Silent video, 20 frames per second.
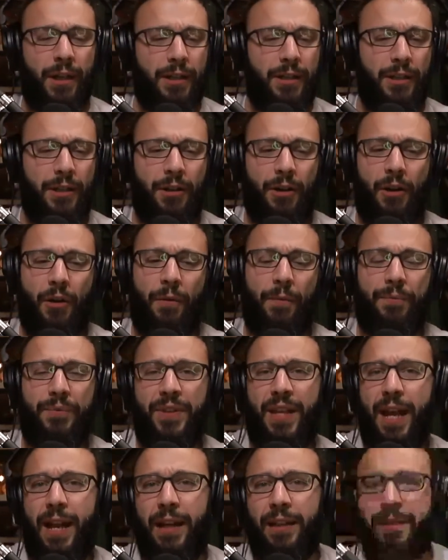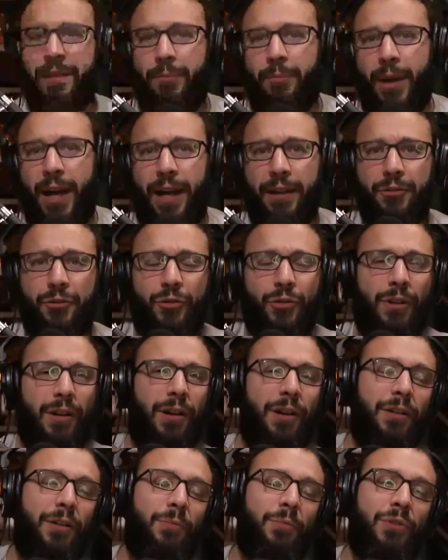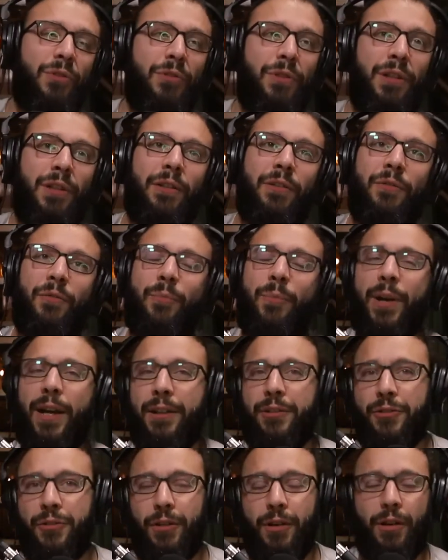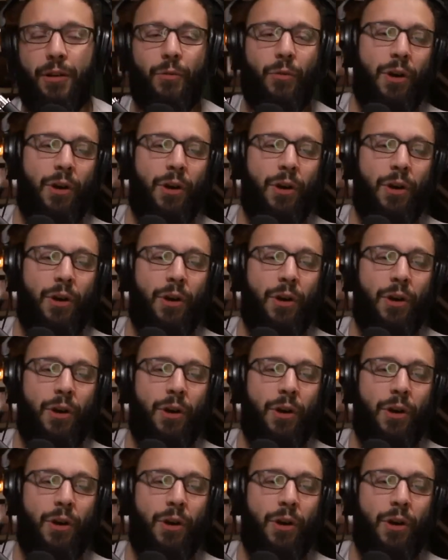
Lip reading: you know, getting to Petra, the beauty of Petra,